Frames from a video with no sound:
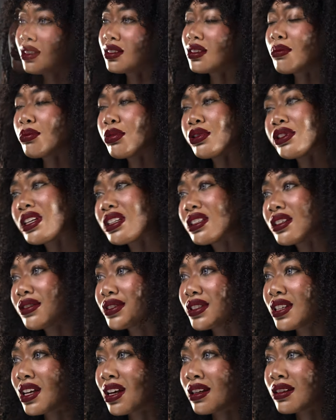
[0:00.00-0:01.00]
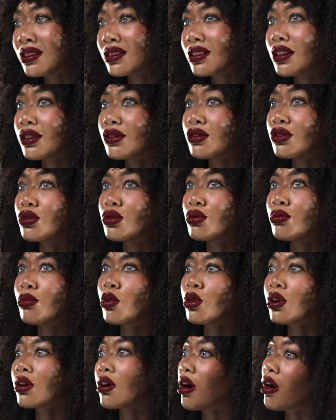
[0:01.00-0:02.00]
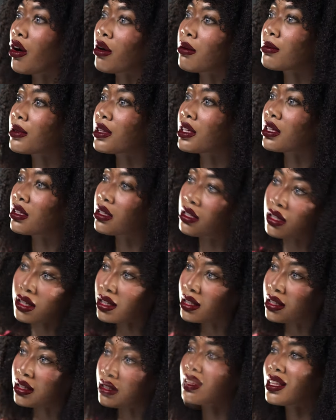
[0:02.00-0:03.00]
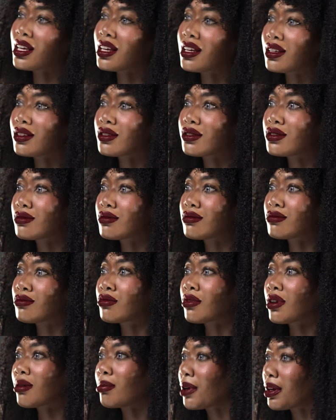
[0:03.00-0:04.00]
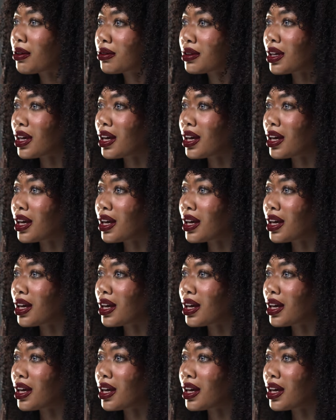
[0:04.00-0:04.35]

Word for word: Some protective styles can do more harm than good. They can rip out the